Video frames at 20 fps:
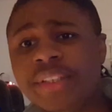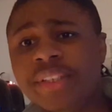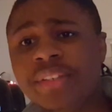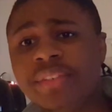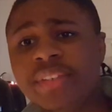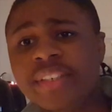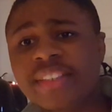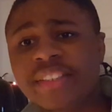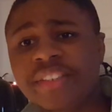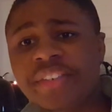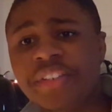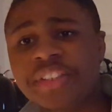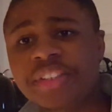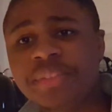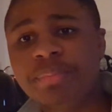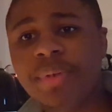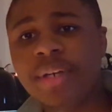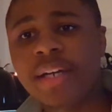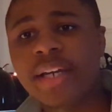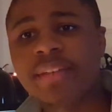do is do your
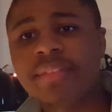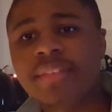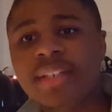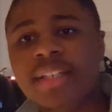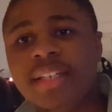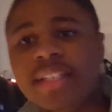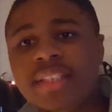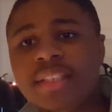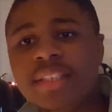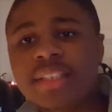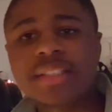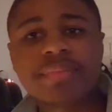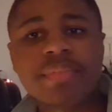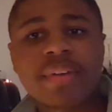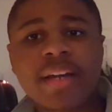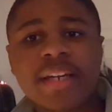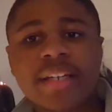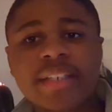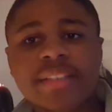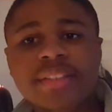research, but
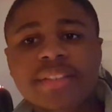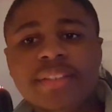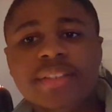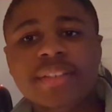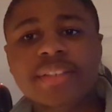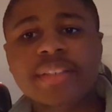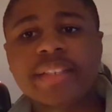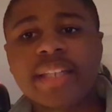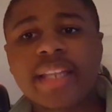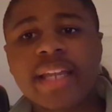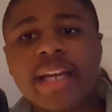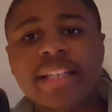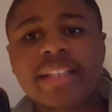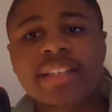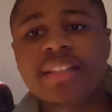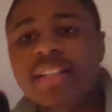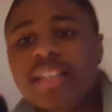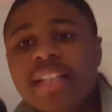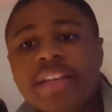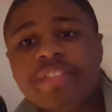you can probably do it
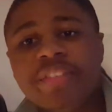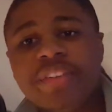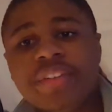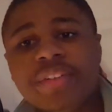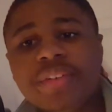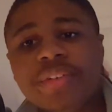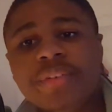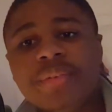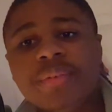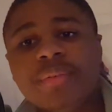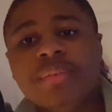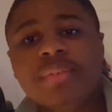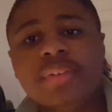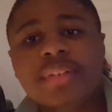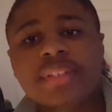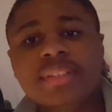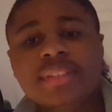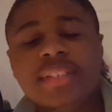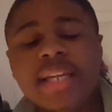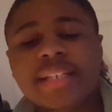like if
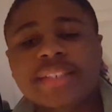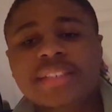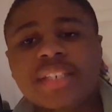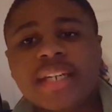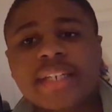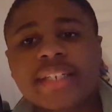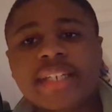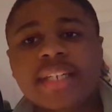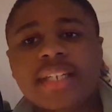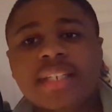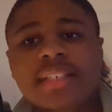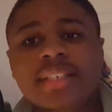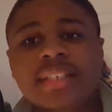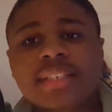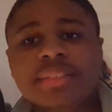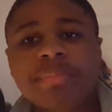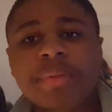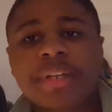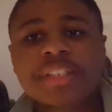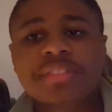you like try to
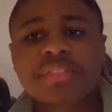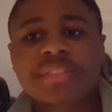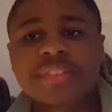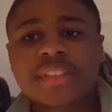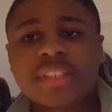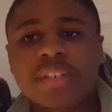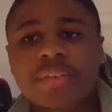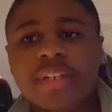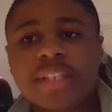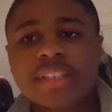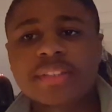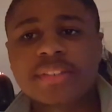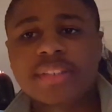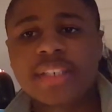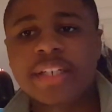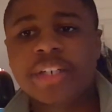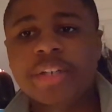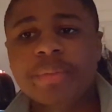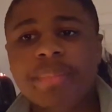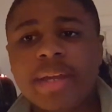get experience from
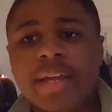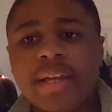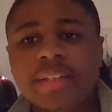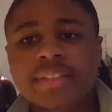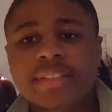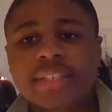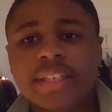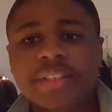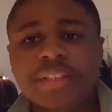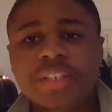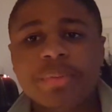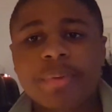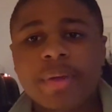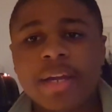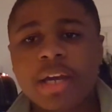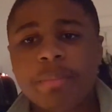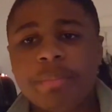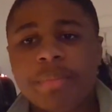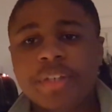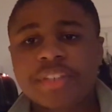someone else telling you about
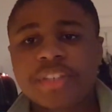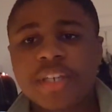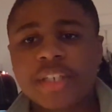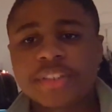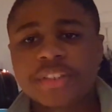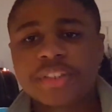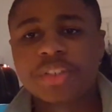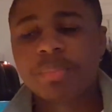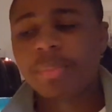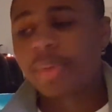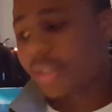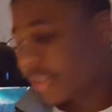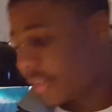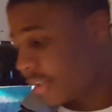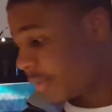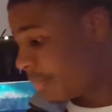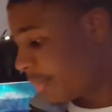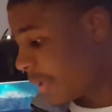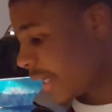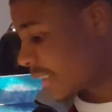how bearded dragons do
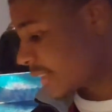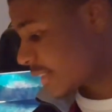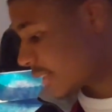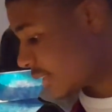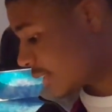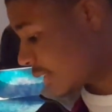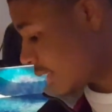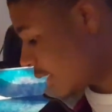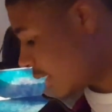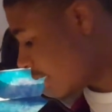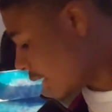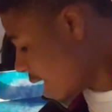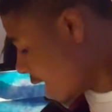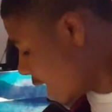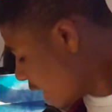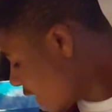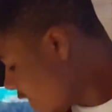make good pets.